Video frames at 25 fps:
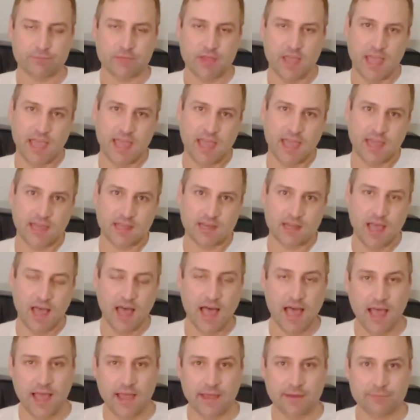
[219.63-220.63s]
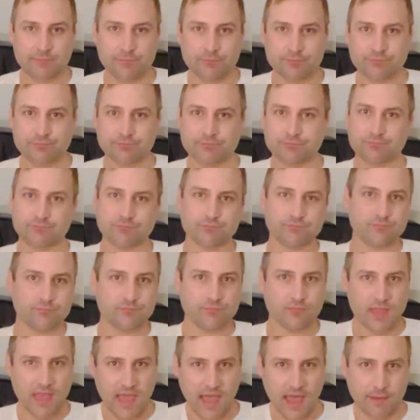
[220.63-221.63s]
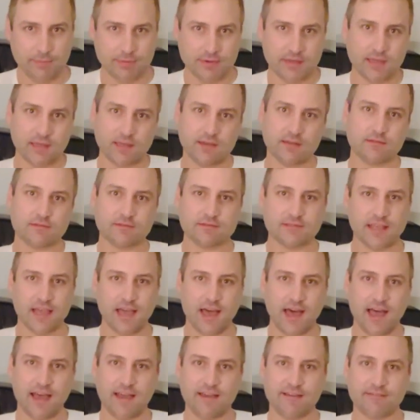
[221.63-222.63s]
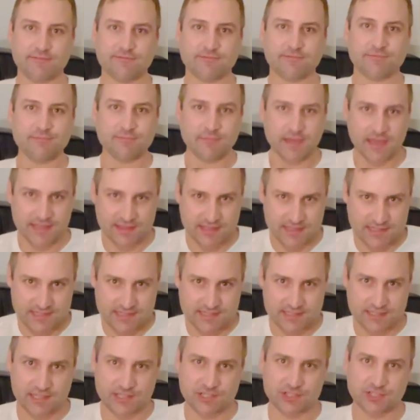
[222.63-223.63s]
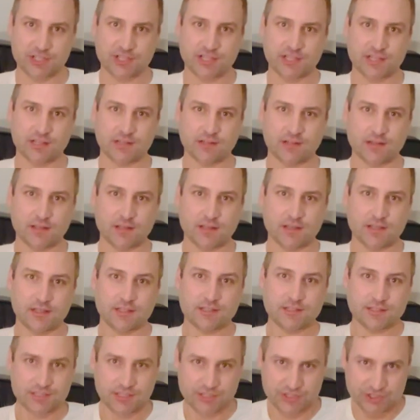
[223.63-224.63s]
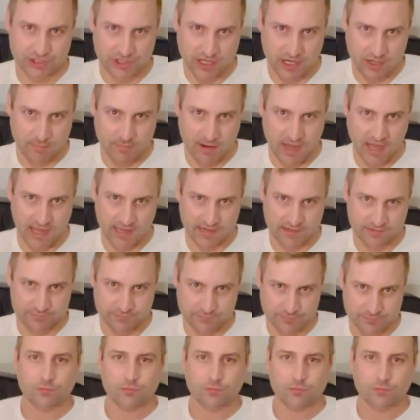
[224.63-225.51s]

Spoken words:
And I'm happy that I've made the decision to share mine.